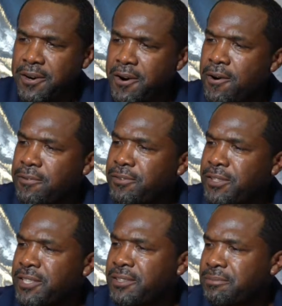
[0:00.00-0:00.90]

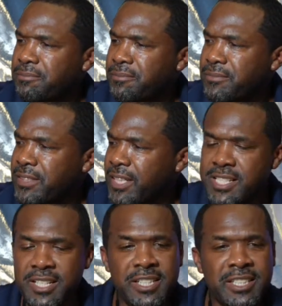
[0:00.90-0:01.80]
Hopefully,
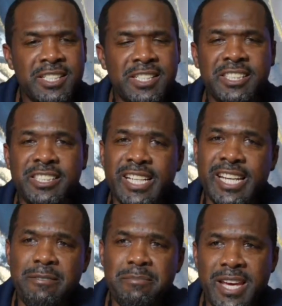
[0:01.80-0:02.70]
it's a good decision that
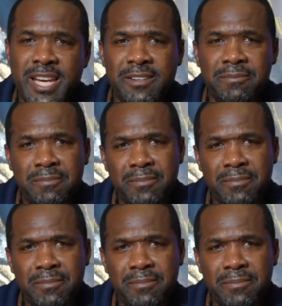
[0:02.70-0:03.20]
I made